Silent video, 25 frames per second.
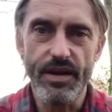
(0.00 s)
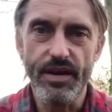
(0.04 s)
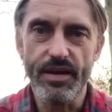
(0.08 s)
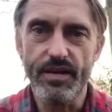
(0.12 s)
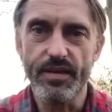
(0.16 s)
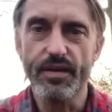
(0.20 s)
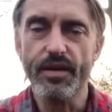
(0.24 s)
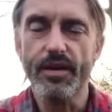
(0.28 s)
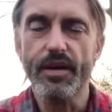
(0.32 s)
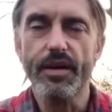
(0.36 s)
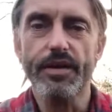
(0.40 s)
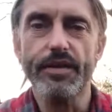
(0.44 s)

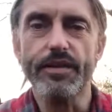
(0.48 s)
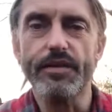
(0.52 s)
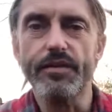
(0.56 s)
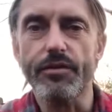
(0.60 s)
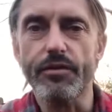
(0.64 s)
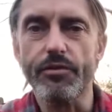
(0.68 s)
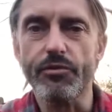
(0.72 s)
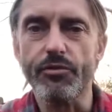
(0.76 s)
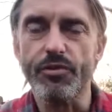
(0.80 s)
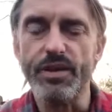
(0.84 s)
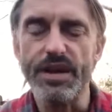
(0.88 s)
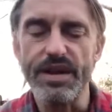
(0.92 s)
in the kind of
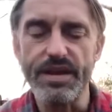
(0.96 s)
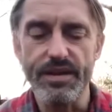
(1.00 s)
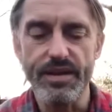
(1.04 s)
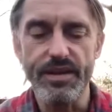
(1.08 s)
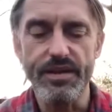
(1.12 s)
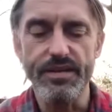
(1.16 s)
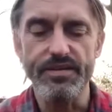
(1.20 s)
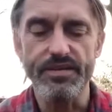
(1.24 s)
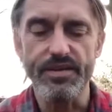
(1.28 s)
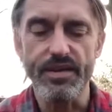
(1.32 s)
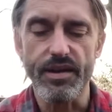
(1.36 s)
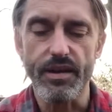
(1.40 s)

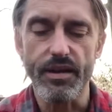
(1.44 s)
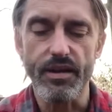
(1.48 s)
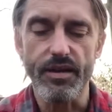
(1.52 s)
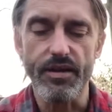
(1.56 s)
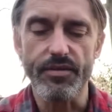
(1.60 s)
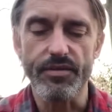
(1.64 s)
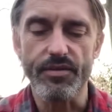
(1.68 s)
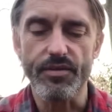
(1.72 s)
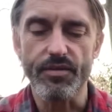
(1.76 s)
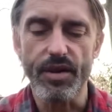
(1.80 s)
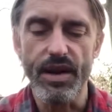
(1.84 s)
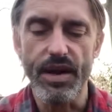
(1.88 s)
3D
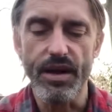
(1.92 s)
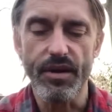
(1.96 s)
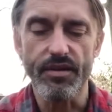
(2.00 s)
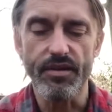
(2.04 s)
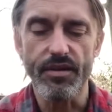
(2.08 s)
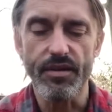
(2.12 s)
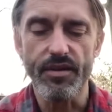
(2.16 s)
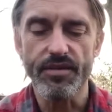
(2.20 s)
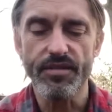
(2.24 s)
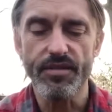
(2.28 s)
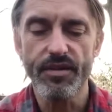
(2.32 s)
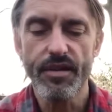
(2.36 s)
circus
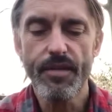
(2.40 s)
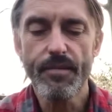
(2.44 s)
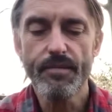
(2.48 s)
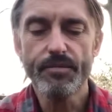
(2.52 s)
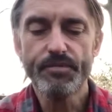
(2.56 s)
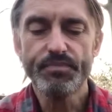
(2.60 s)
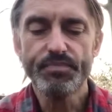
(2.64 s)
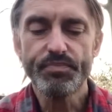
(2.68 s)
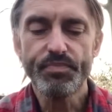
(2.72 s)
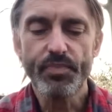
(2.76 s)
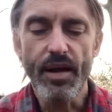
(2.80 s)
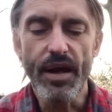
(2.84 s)
around us.
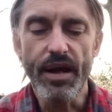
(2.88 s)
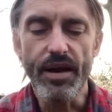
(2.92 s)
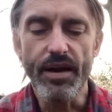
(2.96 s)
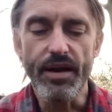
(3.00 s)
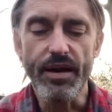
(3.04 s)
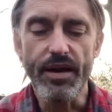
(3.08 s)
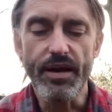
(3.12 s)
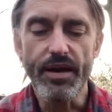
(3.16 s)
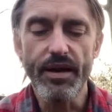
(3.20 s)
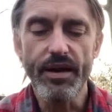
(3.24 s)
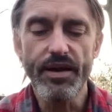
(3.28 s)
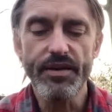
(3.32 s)
And
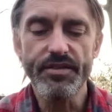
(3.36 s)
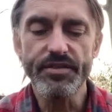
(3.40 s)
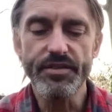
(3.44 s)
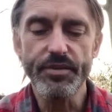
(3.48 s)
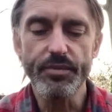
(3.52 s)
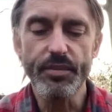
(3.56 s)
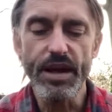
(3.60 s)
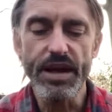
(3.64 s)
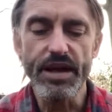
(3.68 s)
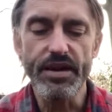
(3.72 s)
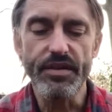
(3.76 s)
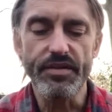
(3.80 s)
it occurred to
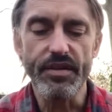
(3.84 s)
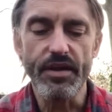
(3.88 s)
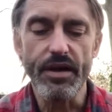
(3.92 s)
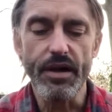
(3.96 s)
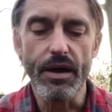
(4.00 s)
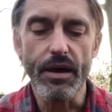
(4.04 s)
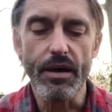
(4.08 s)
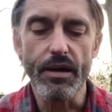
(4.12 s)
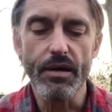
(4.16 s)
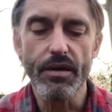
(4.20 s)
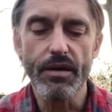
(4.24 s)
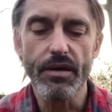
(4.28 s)
me
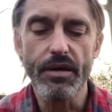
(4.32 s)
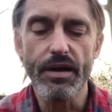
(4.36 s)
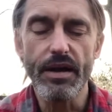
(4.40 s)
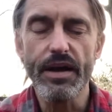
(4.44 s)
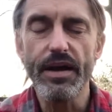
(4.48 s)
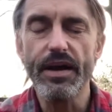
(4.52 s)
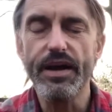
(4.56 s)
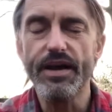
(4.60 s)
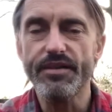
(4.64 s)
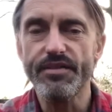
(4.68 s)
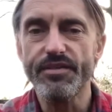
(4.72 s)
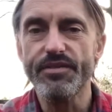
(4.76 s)
that
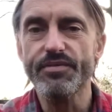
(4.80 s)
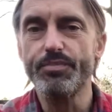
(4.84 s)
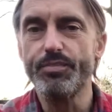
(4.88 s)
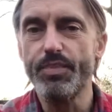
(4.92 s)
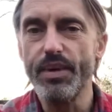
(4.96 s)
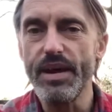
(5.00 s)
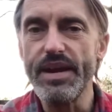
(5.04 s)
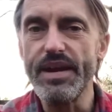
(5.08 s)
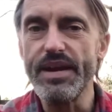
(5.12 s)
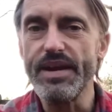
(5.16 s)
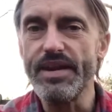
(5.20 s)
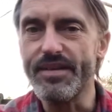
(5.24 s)
it's
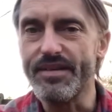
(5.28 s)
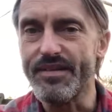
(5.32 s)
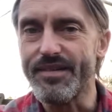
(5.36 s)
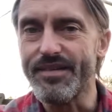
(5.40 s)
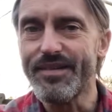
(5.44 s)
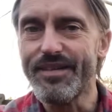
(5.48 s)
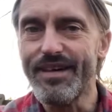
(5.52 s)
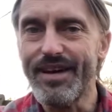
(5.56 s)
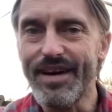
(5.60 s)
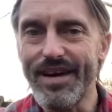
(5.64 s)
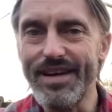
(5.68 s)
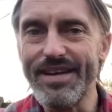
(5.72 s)
been
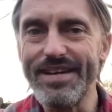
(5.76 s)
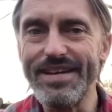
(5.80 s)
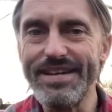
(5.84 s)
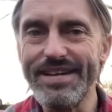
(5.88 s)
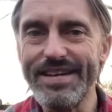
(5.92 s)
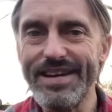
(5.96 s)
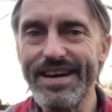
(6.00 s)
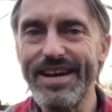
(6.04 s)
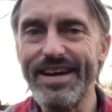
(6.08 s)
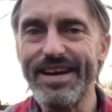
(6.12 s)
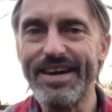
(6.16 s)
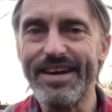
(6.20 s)
a
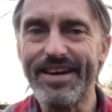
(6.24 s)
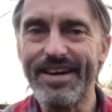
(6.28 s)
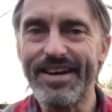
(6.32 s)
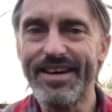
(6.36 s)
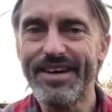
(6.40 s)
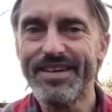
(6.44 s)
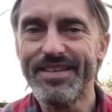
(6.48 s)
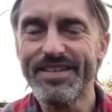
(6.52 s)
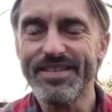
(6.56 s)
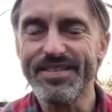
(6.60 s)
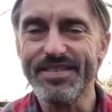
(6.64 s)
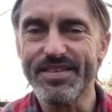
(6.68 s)
year
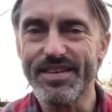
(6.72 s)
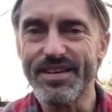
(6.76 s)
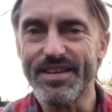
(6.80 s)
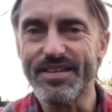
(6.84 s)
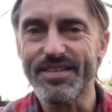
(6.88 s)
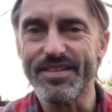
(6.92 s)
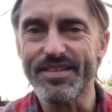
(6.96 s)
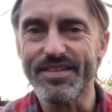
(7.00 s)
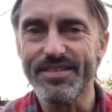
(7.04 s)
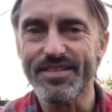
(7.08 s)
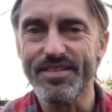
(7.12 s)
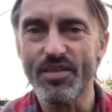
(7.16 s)

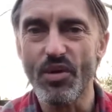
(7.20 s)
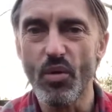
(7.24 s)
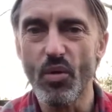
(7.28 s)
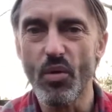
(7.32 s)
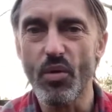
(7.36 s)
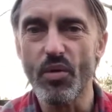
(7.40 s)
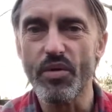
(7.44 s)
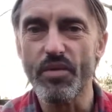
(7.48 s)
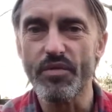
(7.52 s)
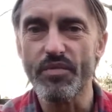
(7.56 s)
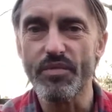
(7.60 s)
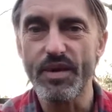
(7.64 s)
since
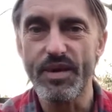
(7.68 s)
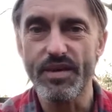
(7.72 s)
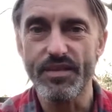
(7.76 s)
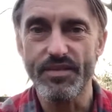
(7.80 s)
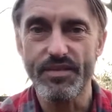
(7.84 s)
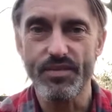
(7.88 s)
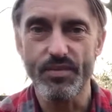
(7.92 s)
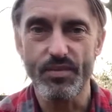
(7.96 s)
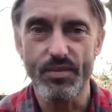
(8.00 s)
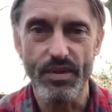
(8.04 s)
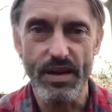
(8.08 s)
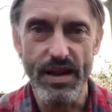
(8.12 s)
all of
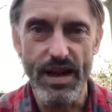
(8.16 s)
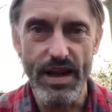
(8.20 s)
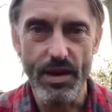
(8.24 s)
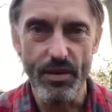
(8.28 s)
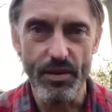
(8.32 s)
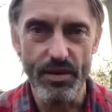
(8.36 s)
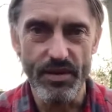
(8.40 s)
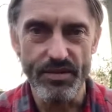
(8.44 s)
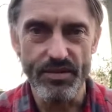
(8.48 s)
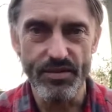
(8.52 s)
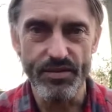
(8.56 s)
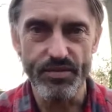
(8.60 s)
it.
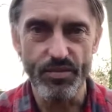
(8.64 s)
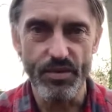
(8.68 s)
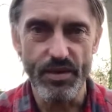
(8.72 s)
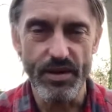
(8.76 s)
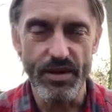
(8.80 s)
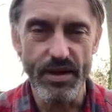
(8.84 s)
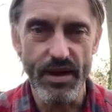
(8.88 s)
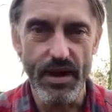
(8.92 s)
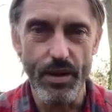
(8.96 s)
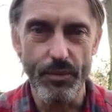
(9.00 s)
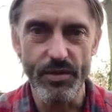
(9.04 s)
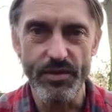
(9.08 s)
Now it's
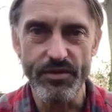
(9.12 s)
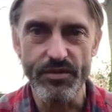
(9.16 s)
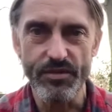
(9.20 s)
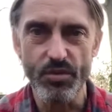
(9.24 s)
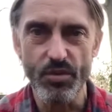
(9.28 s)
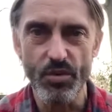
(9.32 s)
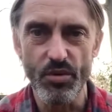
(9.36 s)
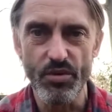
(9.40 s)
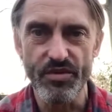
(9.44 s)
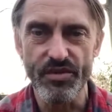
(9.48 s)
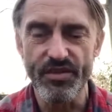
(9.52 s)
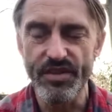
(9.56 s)
we're coming
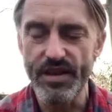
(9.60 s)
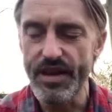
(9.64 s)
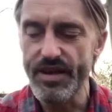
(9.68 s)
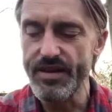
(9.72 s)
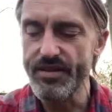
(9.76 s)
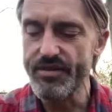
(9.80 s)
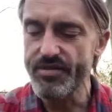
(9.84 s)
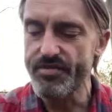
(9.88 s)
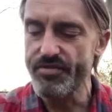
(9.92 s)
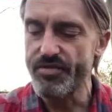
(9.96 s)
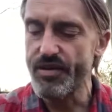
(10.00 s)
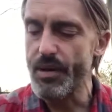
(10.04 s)
towards the
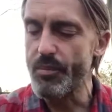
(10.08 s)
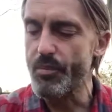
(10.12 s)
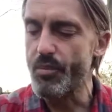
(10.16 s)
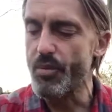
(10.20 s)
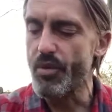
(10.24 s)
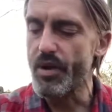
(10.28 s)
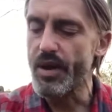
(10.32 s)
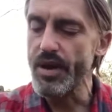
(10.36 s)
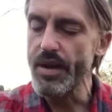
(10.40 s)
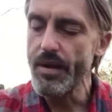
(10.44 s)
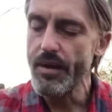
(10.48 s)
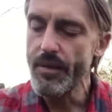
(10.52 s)
end of
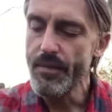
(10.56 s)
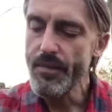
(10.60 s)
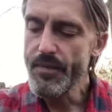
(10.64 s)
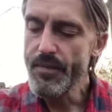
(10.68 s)
February